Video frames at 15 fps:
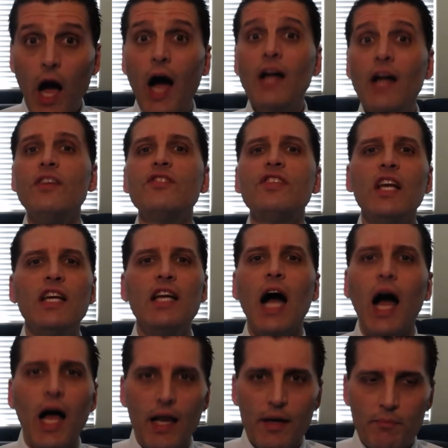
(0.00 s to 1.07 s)
honest to
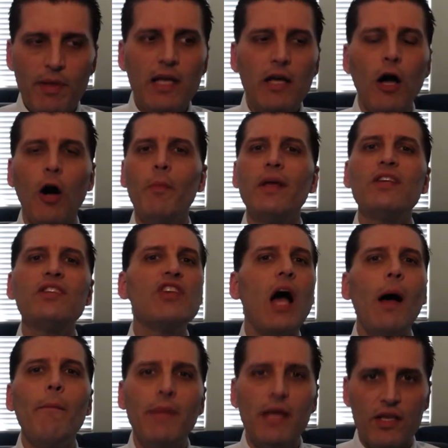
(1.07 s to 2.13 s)
God becoming
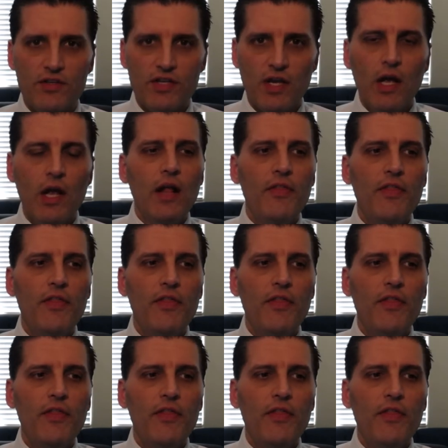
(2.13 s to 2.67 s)
zombies.